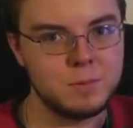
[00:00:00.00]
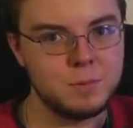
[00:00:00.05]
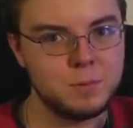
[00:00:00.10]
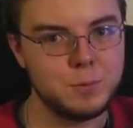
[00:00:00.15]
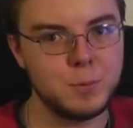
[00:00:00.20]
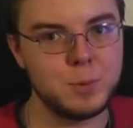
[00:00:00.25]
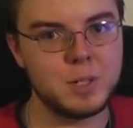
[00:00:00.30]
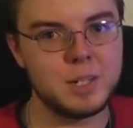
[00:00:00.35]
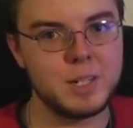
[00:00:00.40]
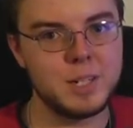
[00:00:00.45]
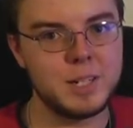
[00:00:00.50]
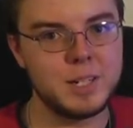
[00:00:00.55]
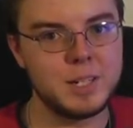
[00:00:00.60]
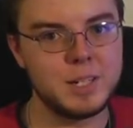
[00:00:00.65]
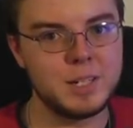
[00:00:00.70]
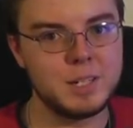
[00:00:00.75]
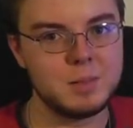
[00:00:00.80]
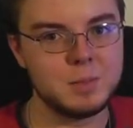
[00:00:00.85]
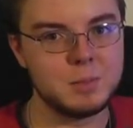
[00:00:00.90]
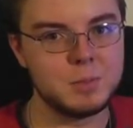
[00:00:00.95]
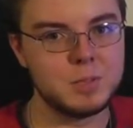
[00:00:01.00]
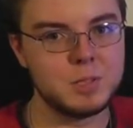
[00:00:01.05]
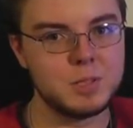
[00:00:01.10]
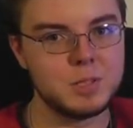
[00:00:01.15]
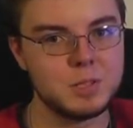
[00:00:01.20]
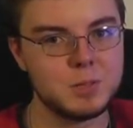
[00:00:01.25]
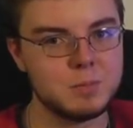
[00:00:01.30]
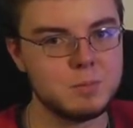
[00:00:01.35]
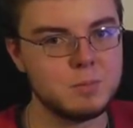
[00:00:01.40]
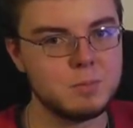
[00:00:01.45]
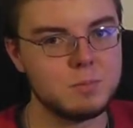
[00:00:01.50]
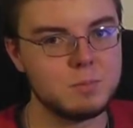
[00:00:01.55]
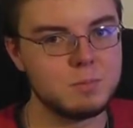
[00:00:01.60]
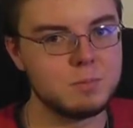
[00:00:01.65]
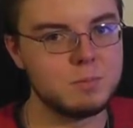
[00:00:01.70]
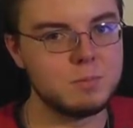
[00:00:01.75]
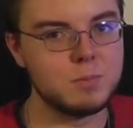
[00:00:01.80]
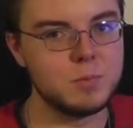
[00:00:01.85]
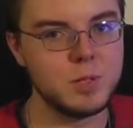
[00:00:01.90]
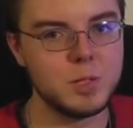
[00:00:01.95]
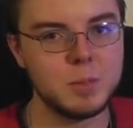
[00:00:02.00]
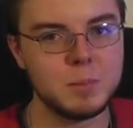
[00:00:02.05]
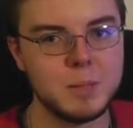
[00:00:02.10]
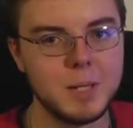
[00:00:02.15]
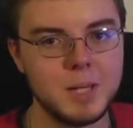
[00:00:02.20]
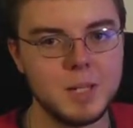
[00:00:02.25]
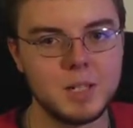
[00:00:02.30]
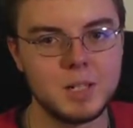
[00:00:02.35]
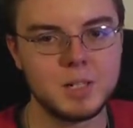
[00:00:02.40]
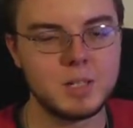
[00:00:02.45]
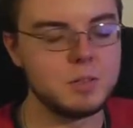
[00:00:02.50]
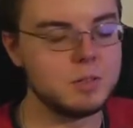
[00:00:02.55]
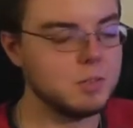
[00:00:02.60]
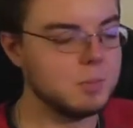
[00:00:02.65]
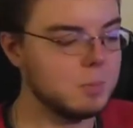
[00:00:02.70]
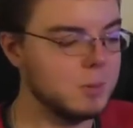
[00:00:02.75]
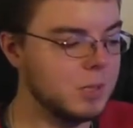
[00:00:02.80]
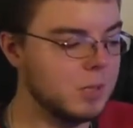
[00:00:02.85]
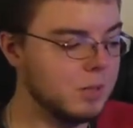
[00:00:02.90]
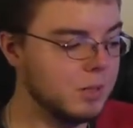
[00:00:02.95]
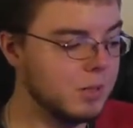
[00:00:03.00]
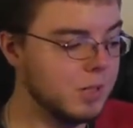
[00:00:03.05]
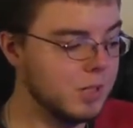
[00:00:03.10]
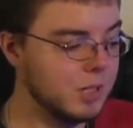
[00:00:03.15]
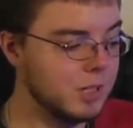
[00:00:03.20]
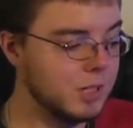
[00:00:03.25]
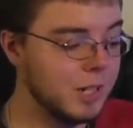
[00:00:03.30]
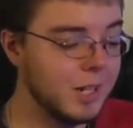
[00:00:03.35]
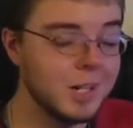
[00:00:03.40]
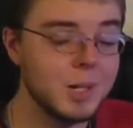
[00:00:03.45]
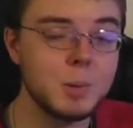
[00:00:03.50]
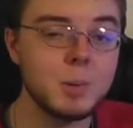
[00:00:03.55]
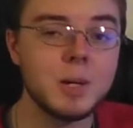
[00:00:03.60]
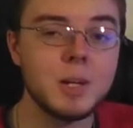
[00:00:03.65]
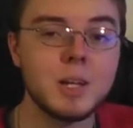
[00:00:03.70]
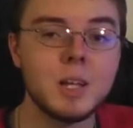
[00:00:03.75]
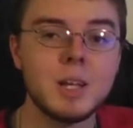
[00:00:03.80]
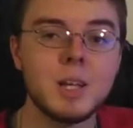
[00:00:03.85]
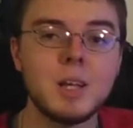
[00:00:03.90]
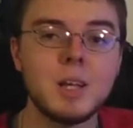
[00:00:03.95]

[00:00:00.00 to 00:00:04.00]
4K, which is really bad on a USB 2 connection. Anyway,